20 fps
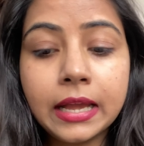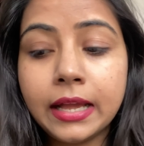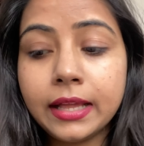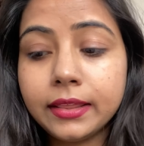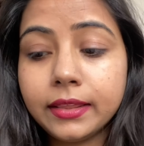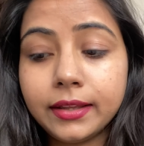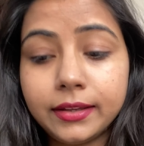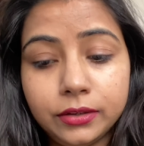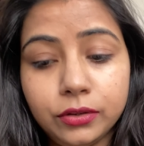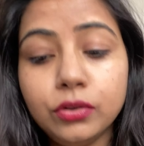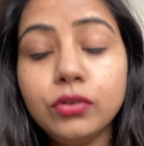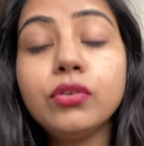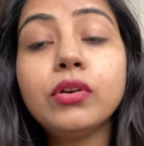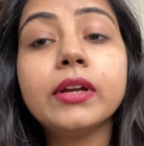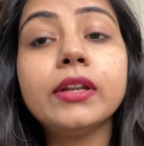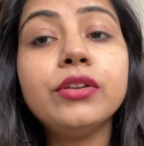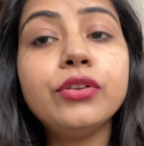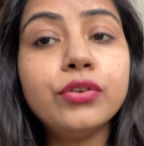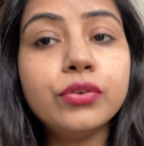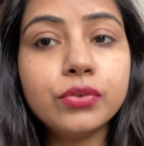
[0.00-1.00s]
then you
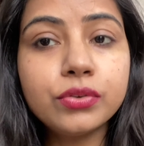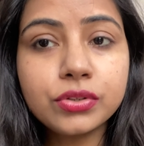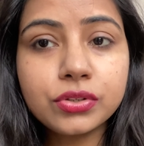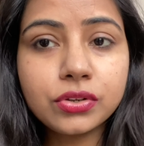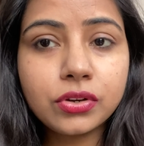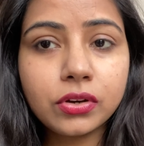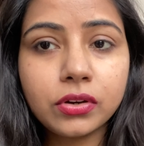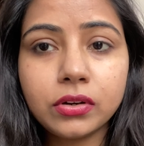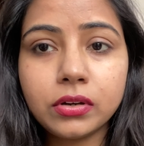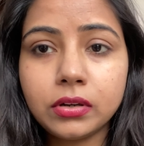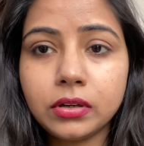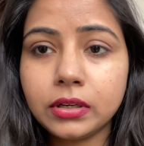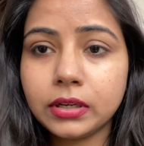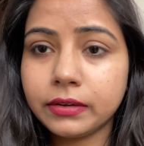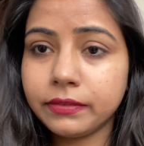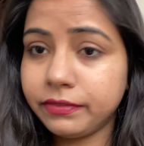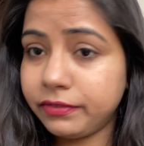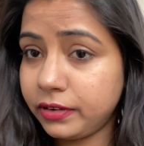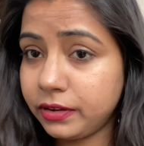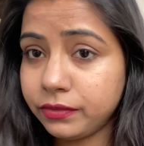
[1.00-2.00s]
can use your
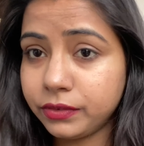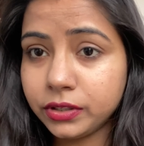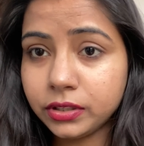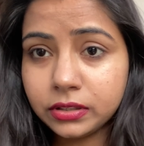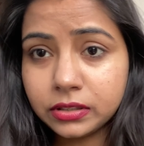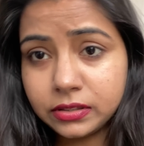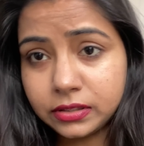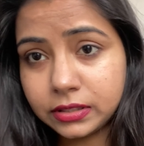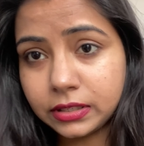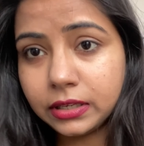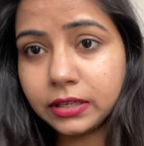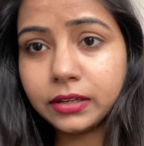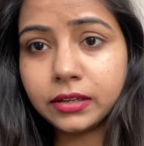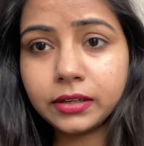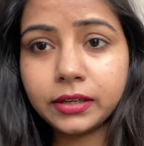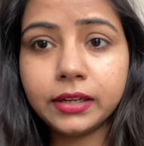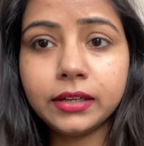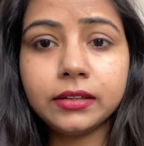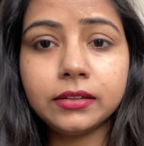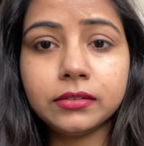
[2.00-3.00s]
favorite concealer
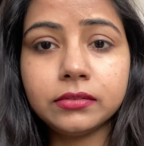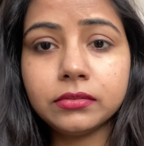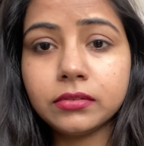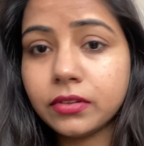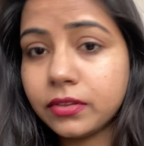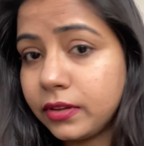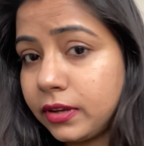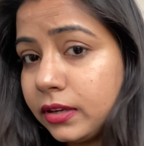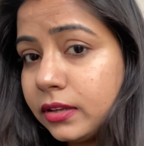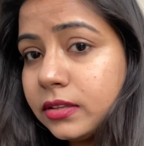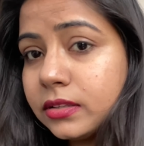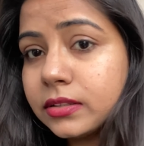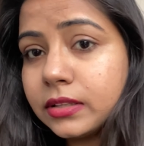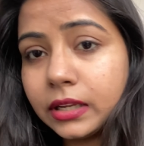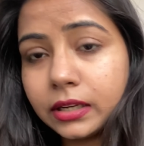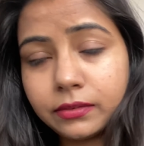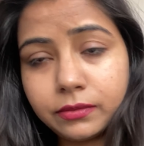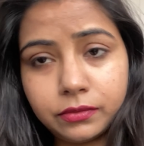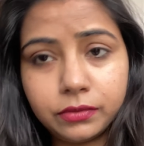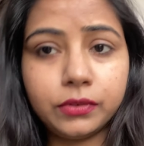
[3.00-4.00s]
and things that
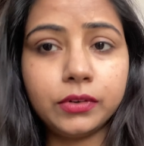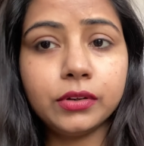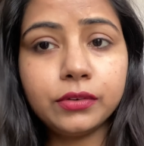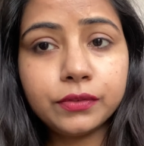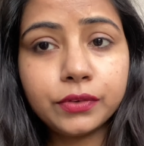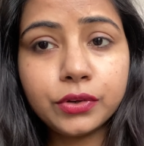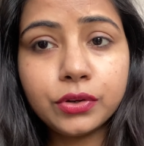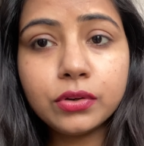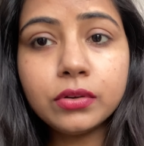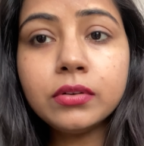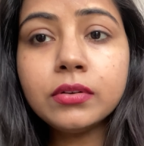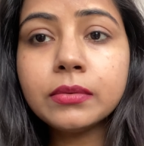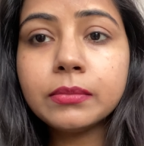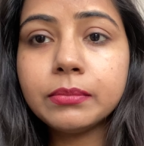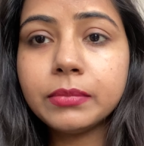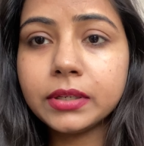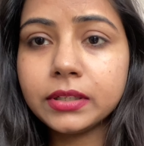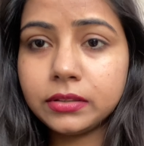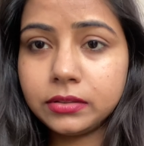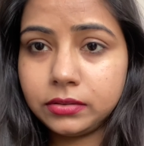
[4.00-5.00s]
work for you.
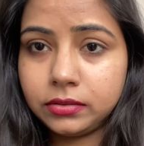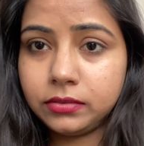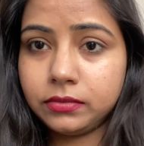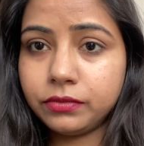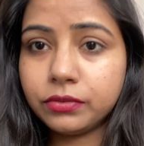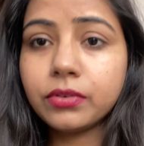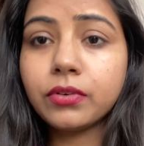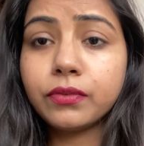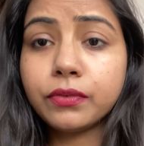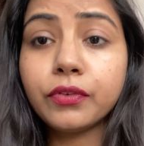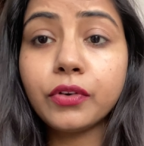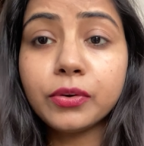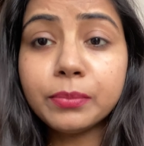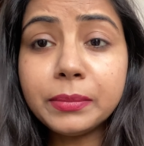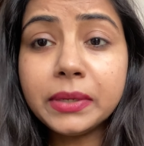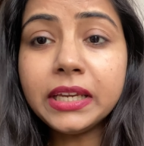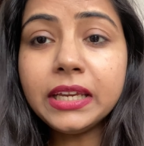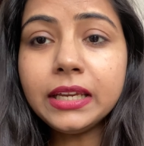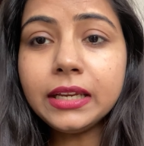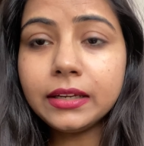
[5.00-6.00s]
But for
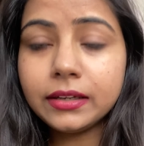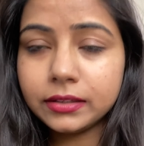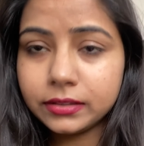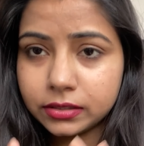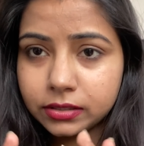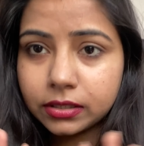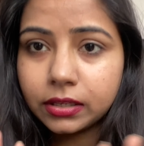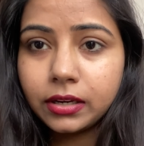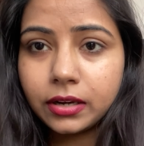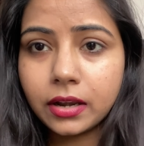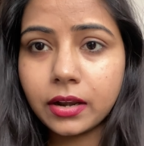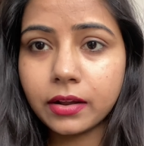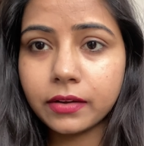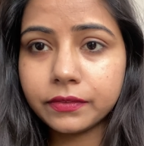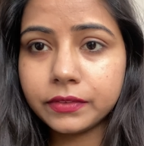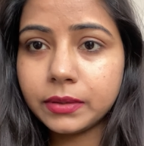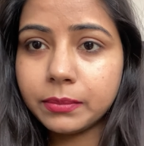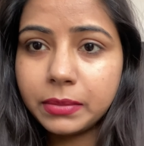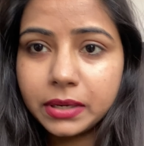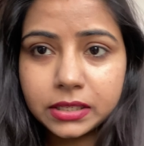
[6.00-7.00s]
me it's enough,
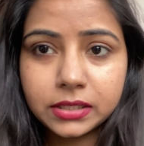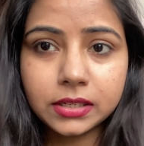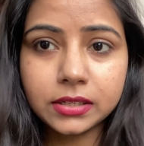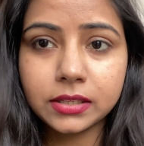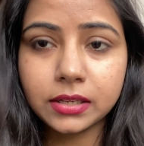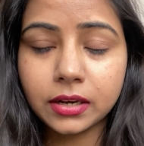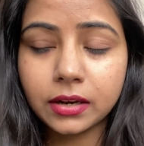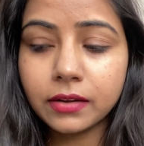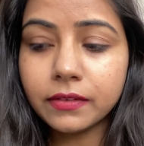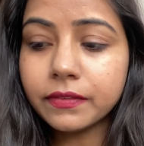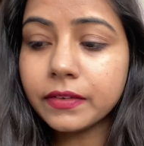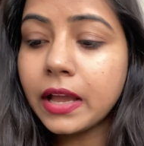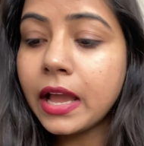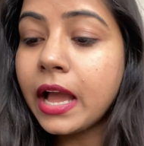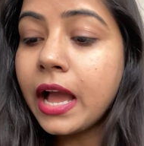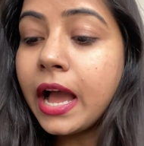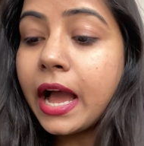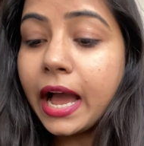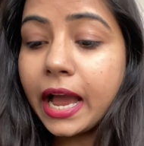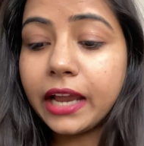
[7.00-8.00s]
the base is enough.
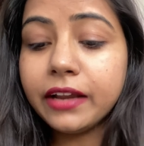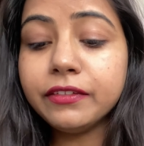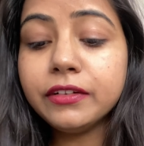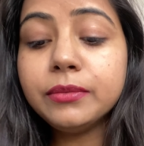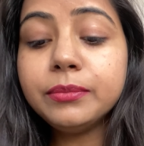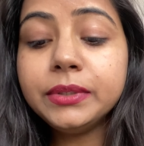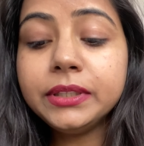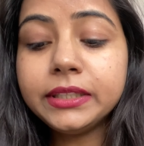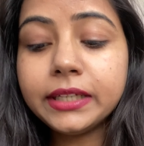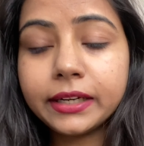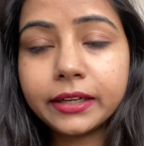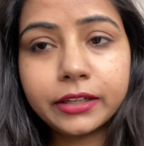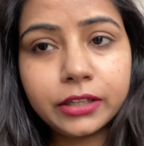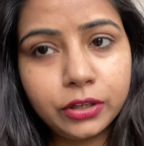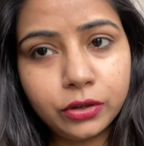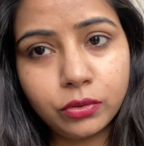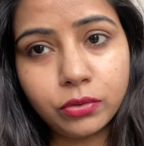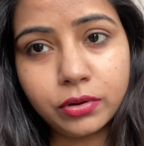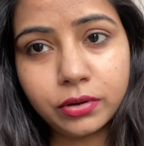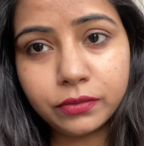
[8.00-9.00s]
I will be directly
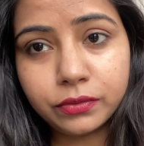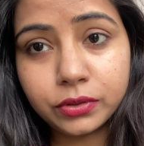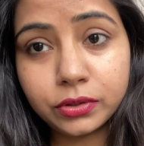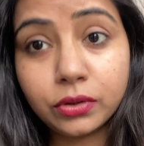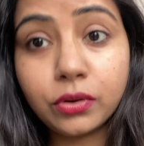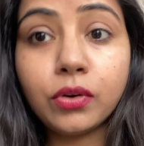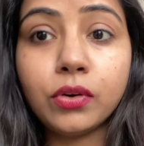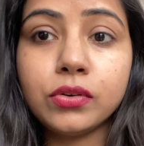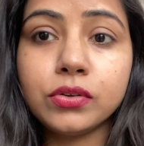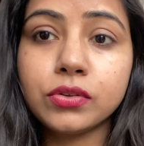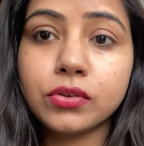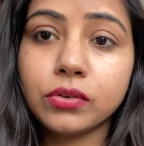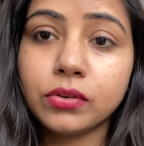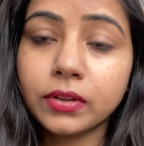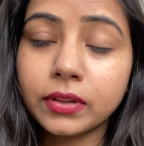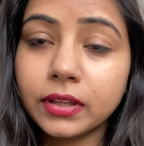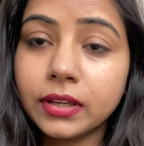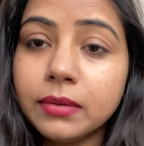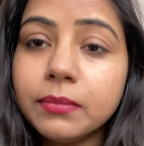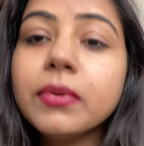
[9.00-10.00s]
going for the contour
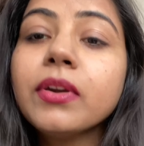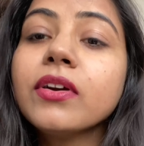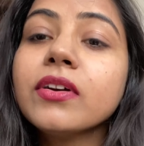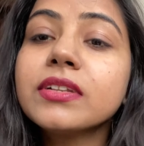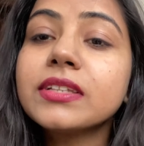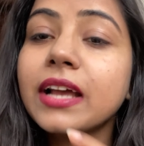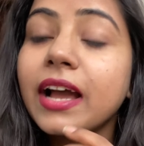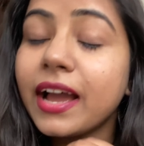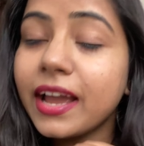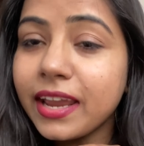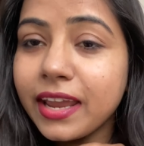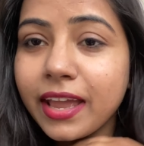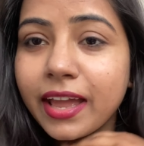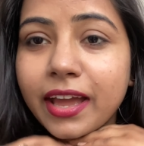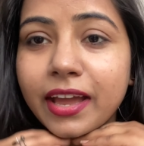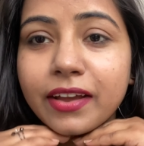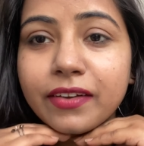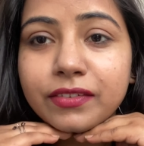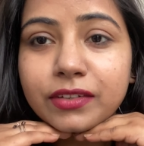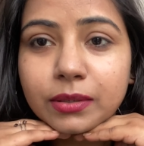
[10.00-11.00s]
thing because I
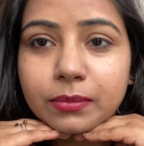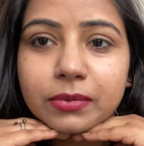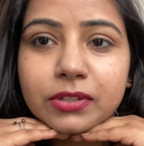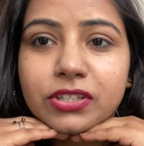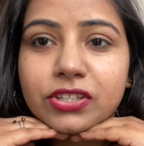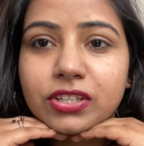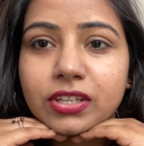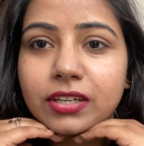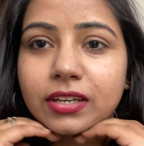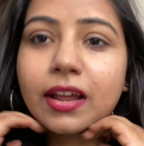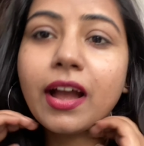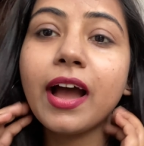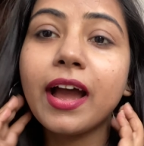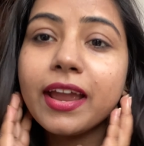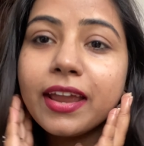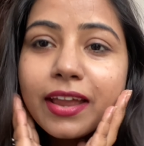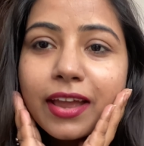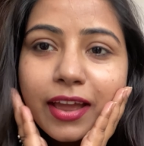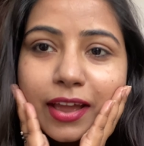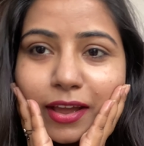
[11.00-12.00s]
have double chin, I
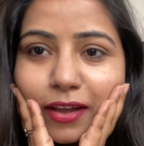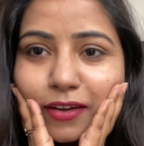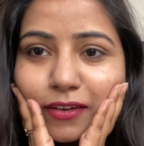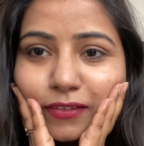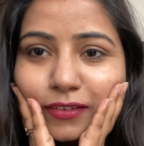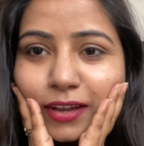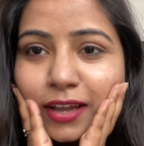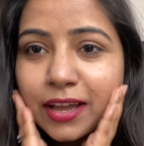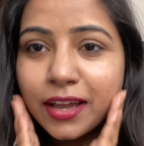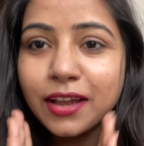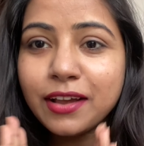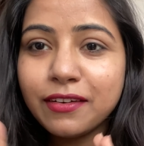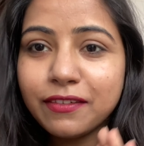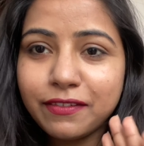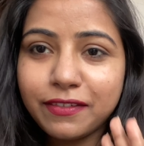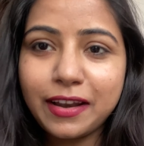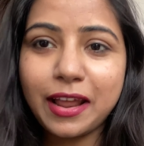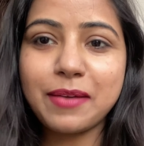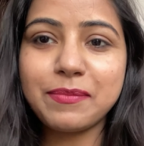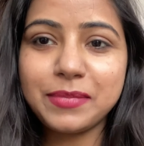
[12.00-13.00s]
have
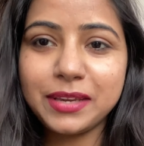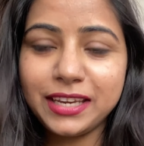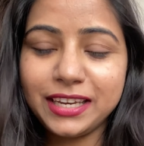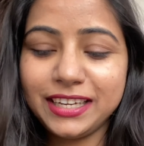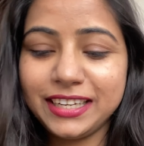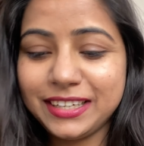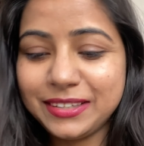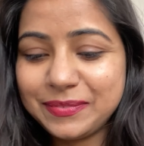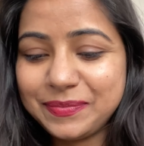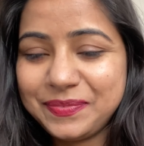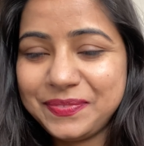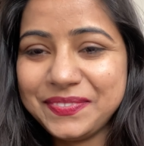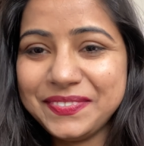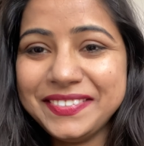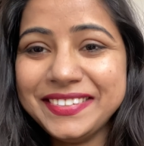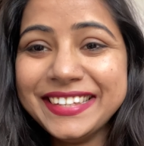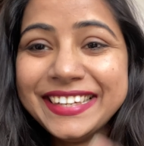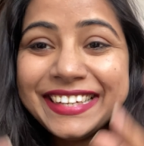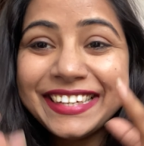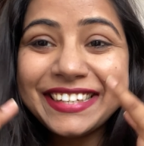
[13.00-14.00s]
flabby
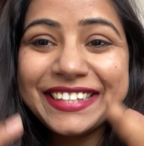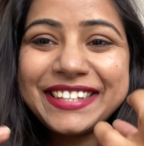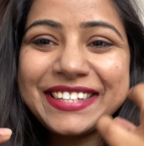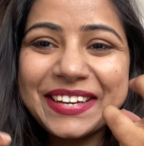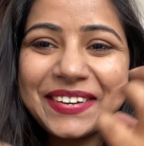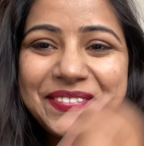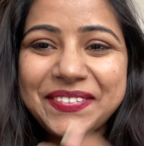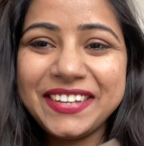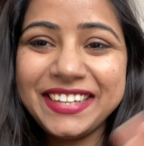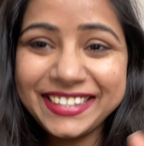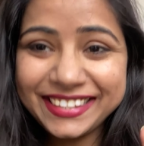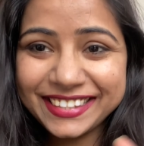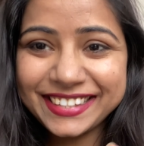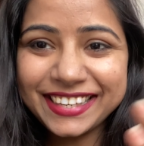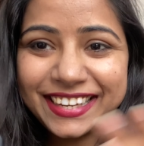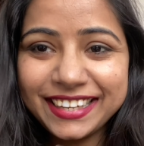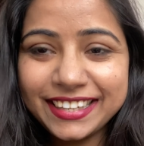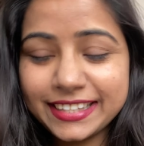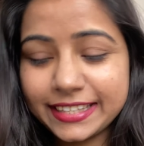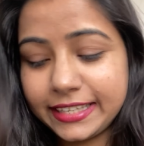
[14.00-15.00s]
chubby
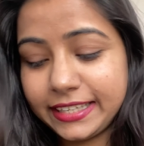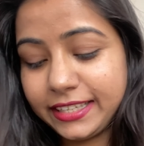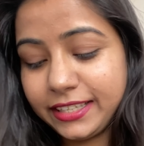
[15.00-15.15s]
cheeks,